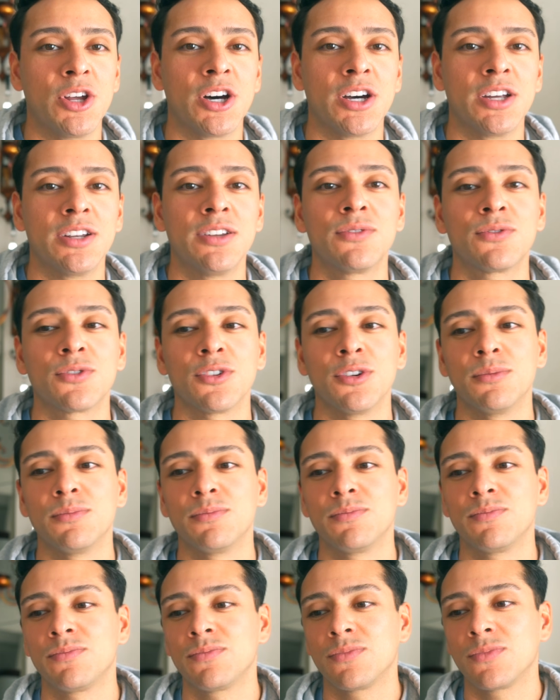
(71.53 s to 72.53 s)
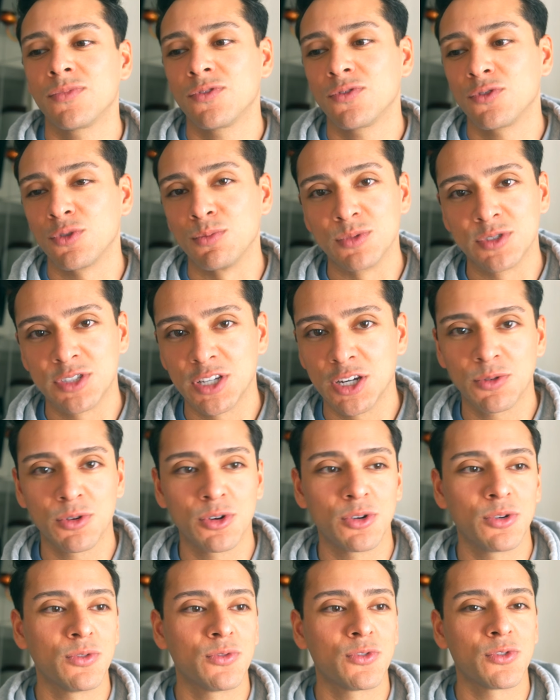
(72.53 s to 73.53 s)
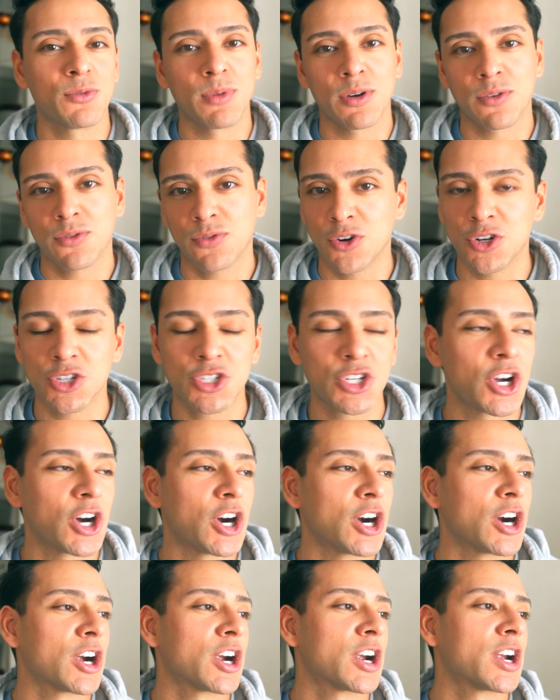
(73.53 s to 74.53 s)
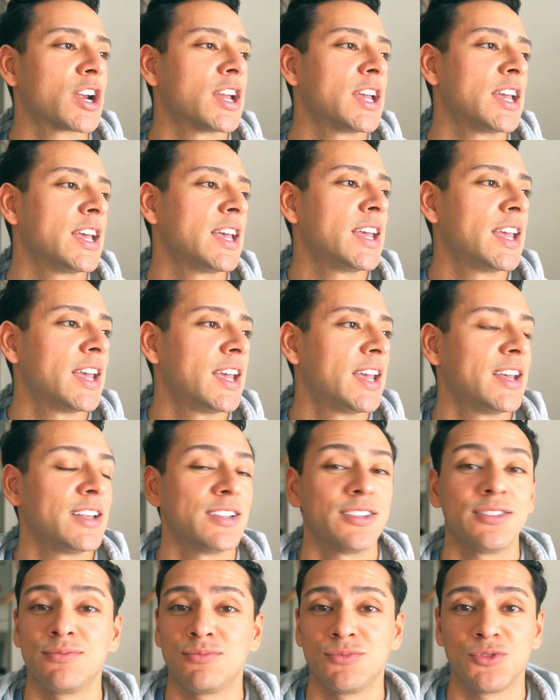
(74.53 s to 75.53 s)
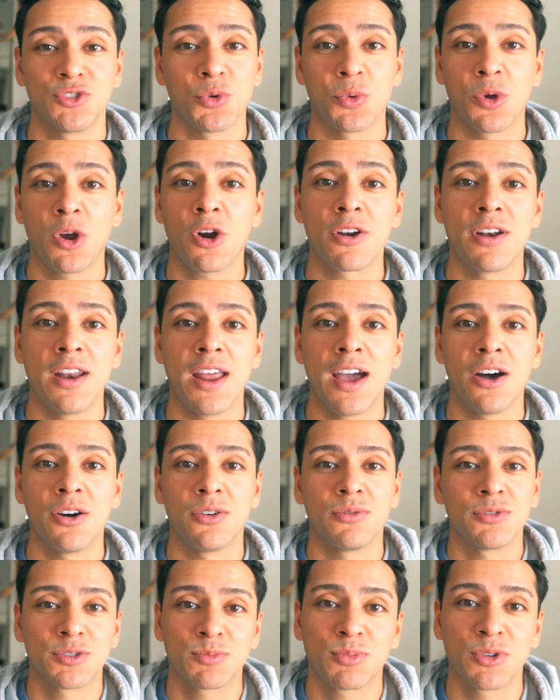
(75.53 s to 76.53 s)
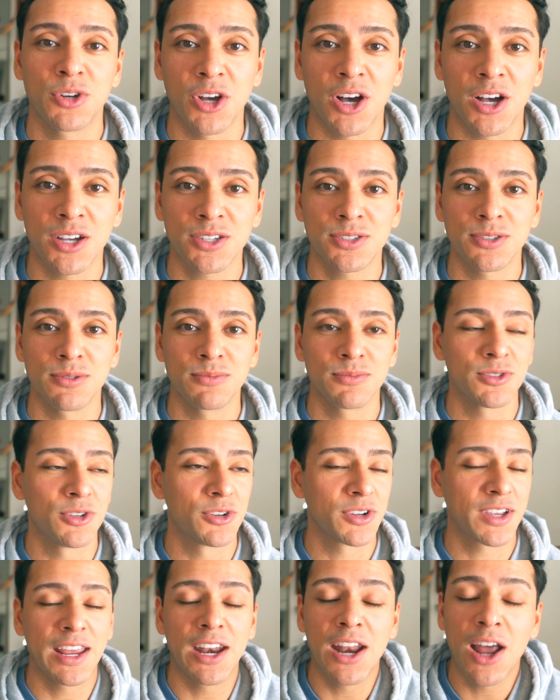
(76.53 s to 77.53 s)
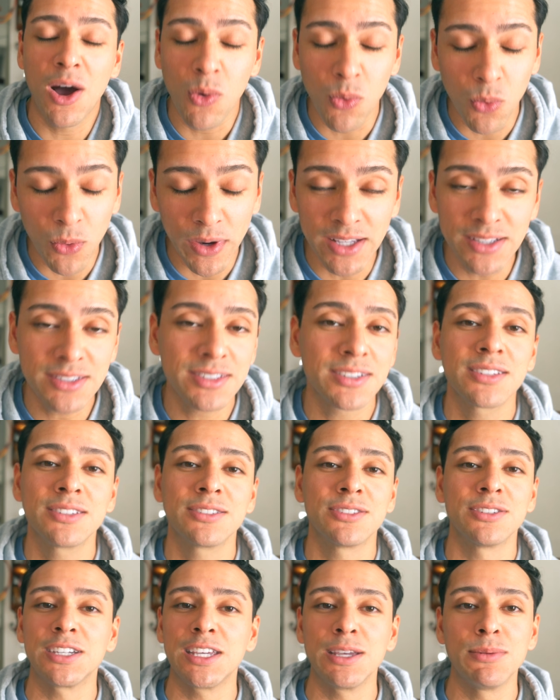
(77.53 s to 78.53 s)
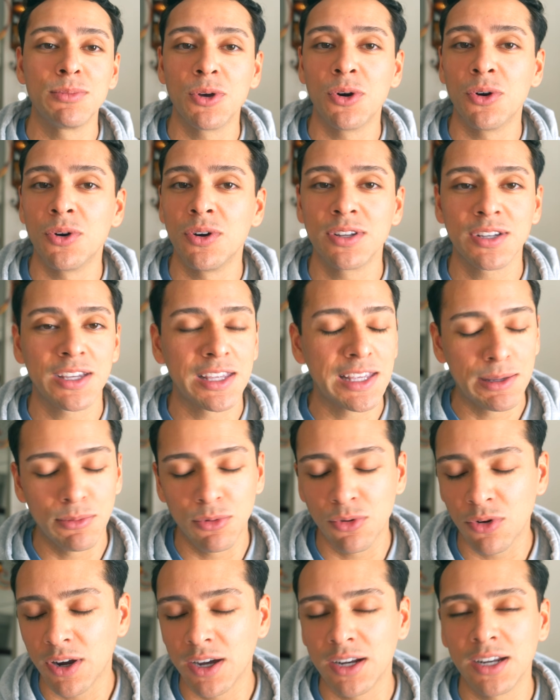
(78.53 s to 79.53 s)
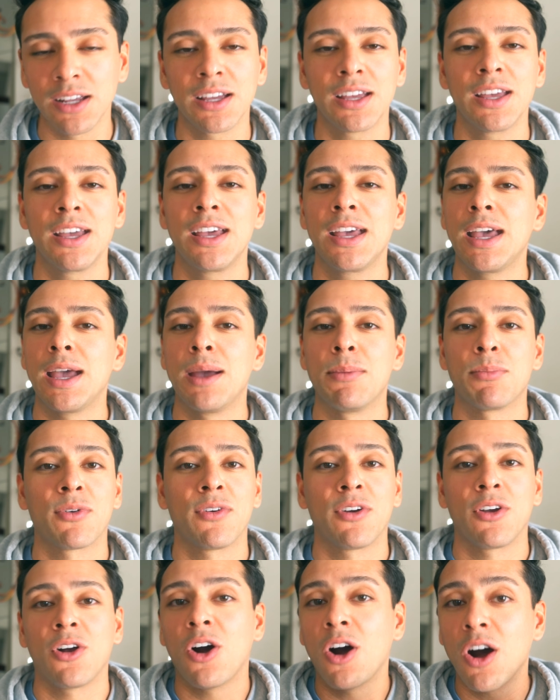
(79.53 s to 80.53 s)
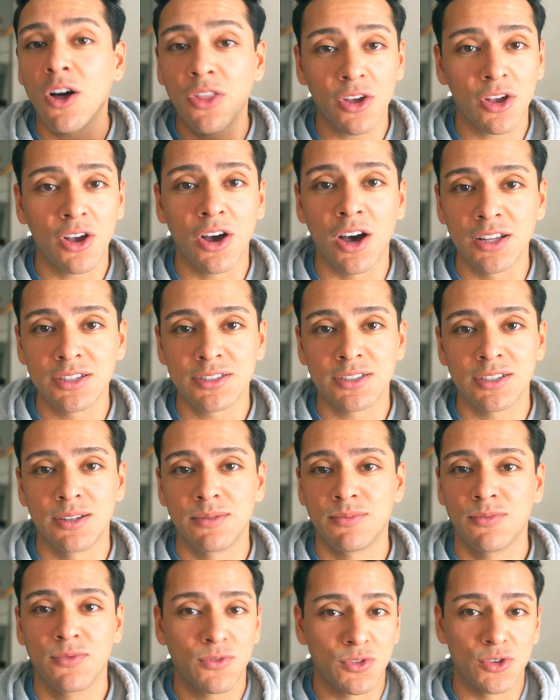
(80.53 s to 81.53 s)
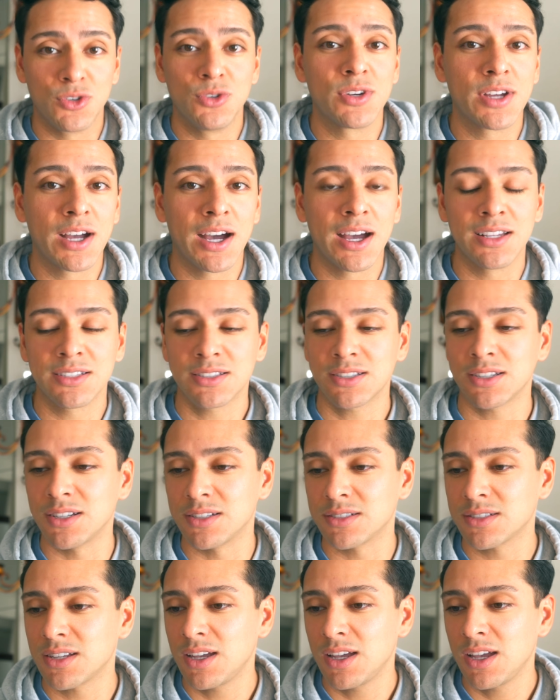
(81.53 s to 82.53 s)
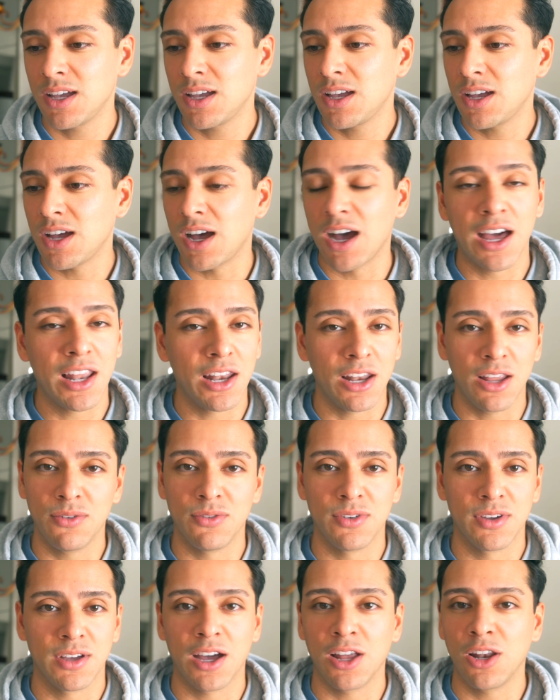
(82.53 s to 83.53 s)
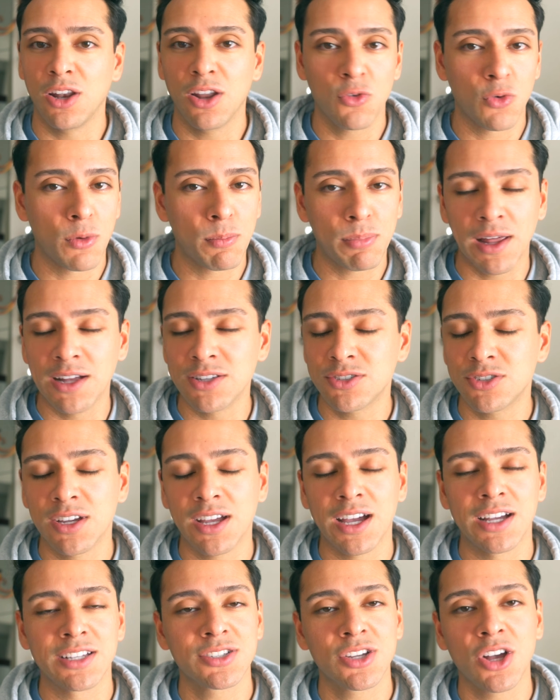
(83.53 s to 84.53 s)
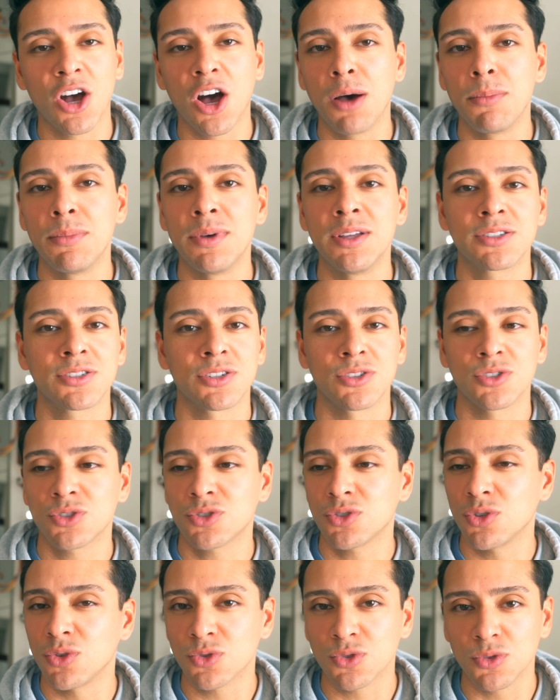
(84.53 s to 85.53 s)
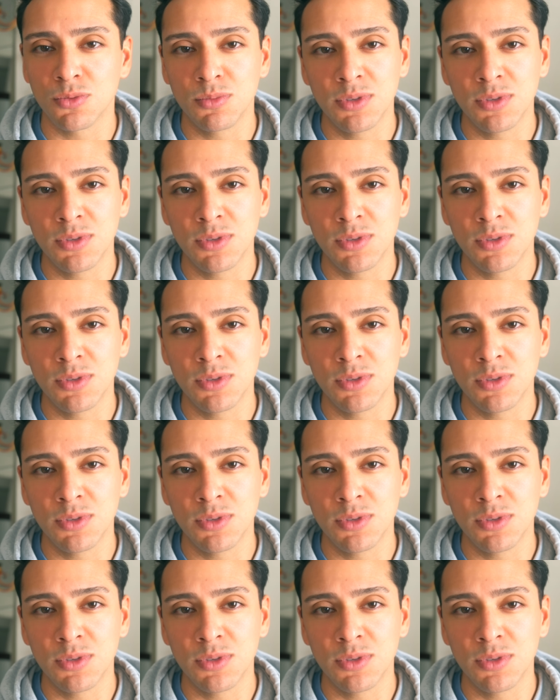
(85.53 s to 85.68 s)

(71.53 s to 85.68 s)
on from zero, from my first car, and to we are now. Pretty awesome. You know, cannot wait to keep going, keep grinding, and providing all the content for you guys, because I love it. I love replying to you guys' comments on the social